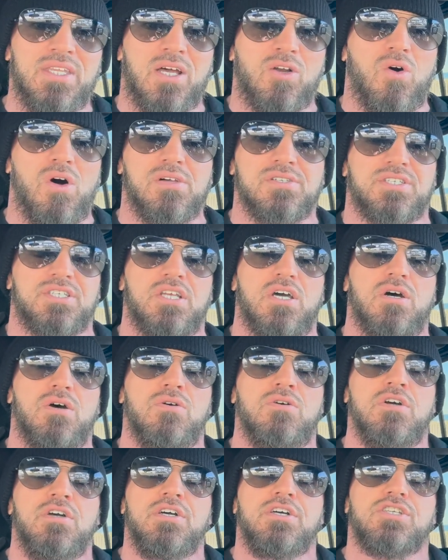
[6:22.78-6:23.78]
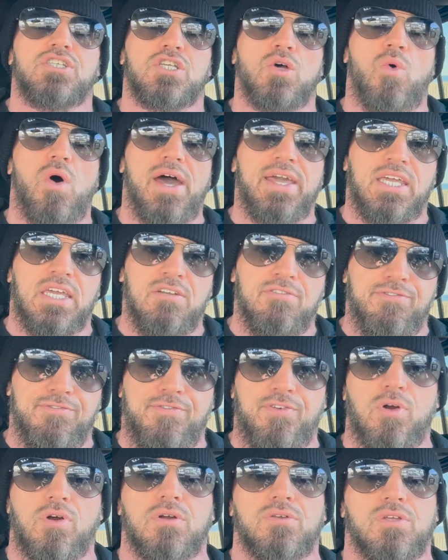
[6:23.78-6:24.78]
that also so I can
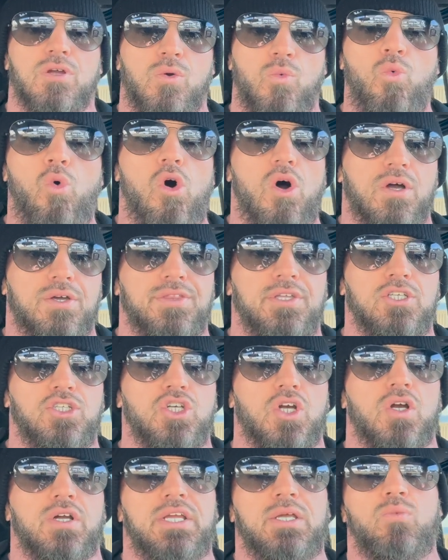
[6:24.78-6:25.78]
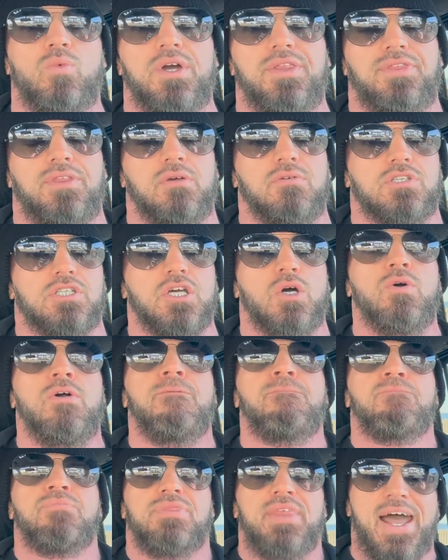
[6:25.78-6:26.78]
further walk the journey with you. So
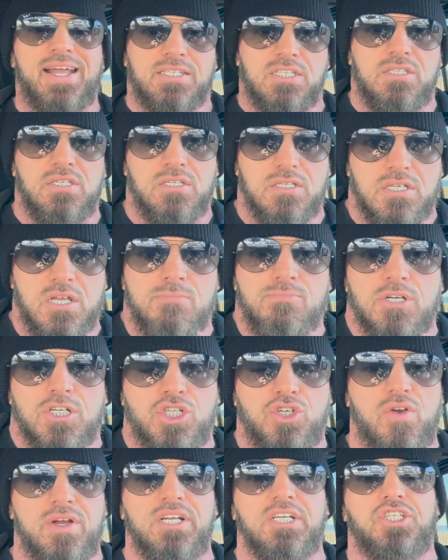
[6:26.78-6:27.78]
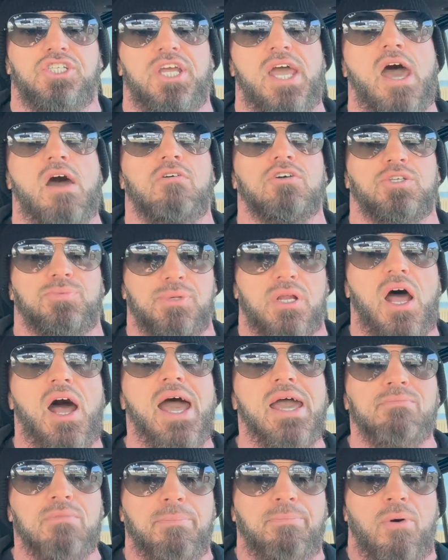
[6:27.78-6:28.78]
that's the Summer Shredded Challenge, but I
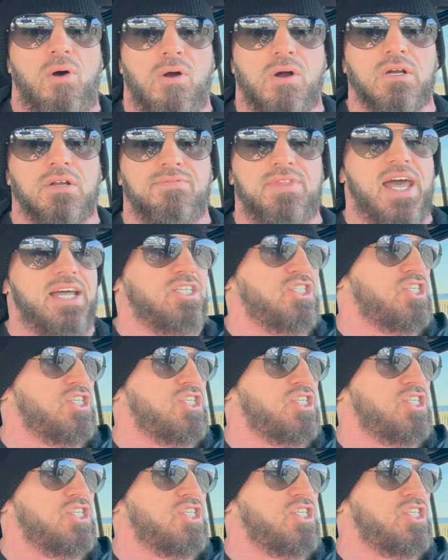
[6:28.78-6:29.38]
am a part of that